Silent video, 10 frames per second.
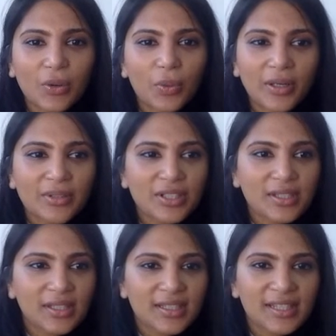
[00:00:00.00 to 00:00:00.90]
what I was just
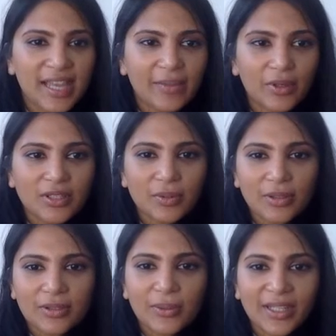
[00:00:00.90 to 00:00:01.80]
going to say was when I
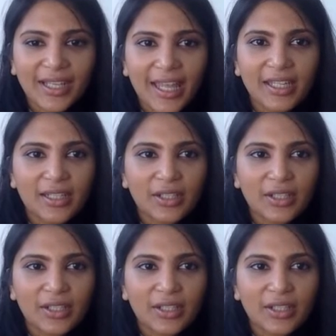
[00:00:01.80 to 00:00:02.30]
was looking at,